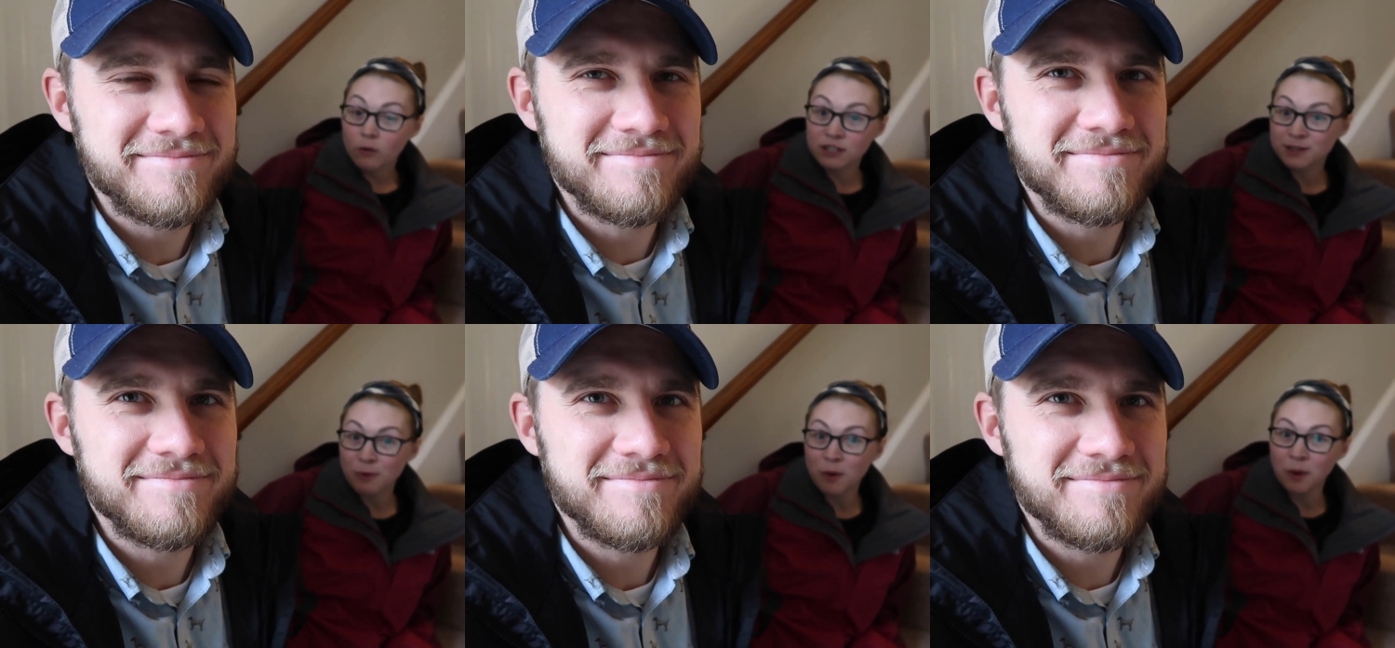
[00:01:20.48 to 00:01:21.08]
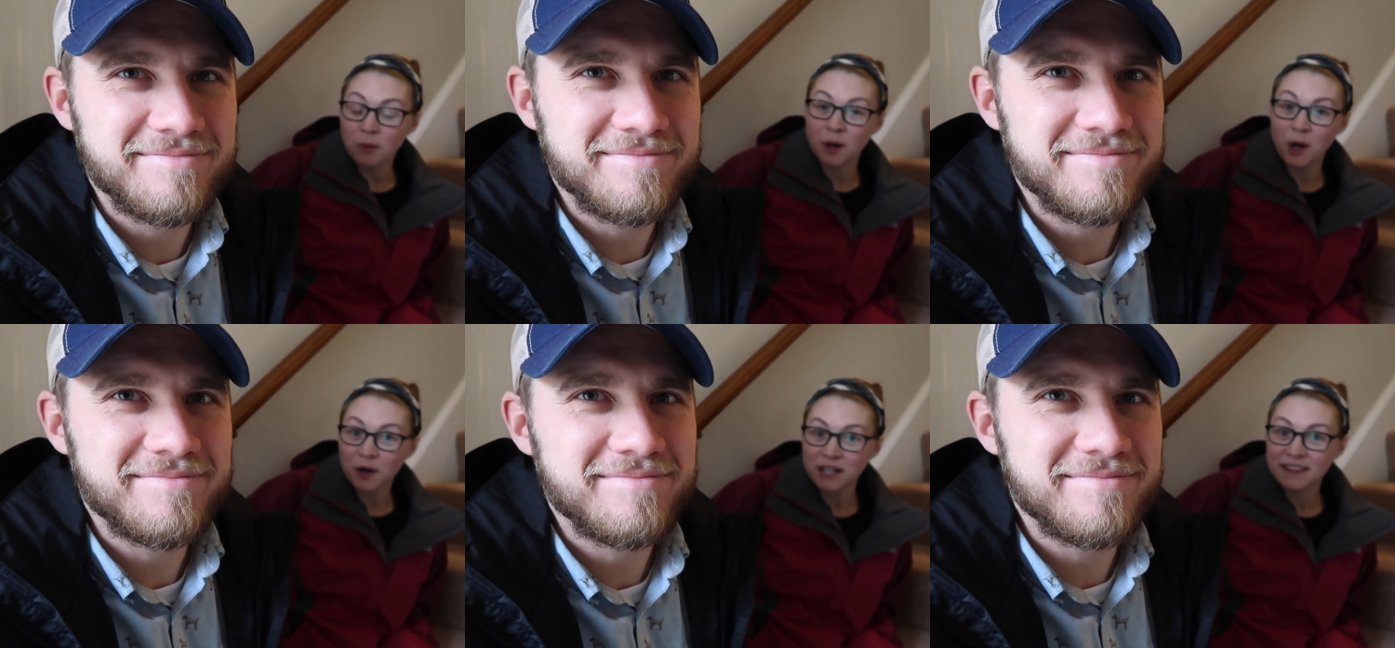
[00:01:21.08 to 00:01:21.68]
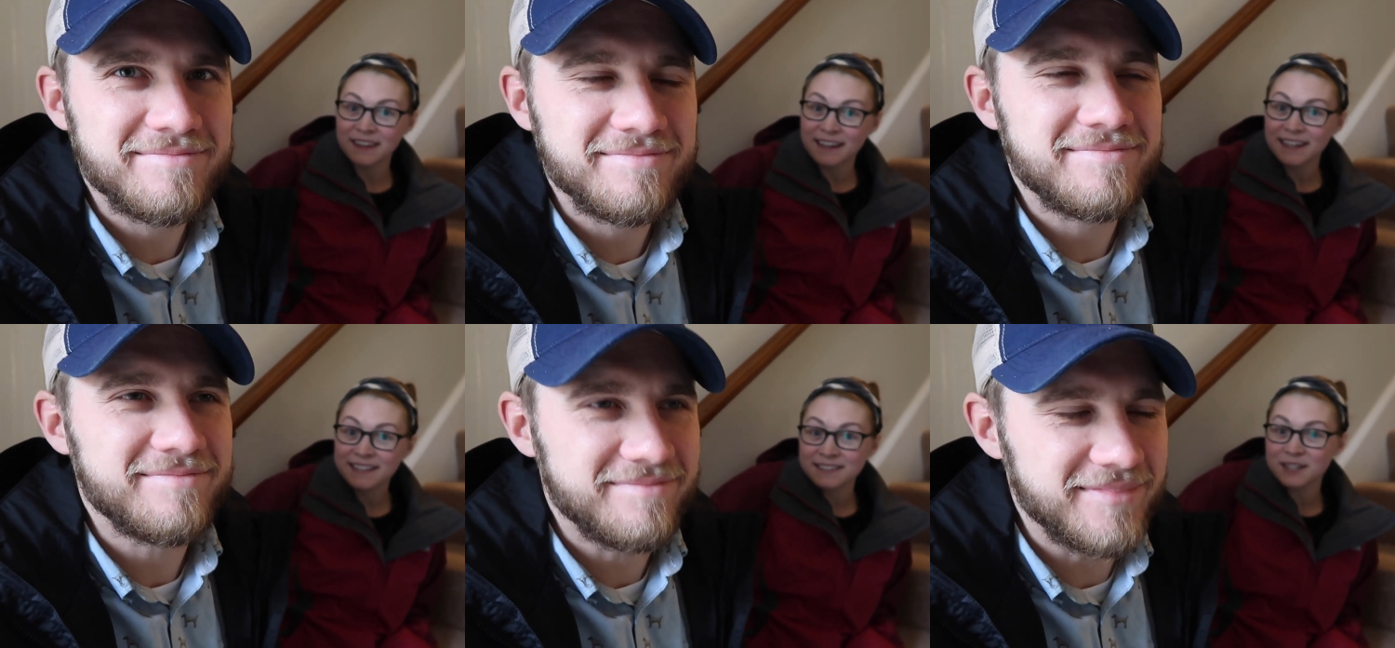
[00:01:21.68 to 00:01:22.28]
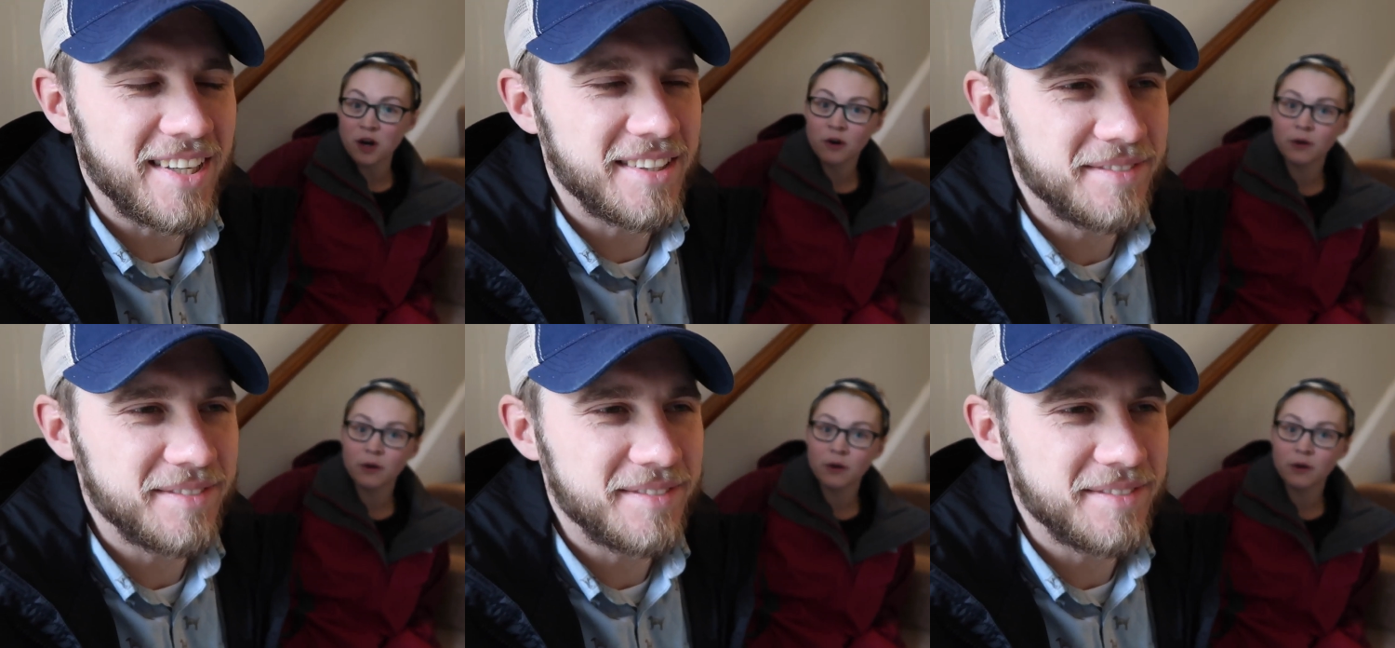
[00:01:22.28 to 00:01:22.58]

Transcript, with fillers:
Speaker 1: which is what we were already thinking so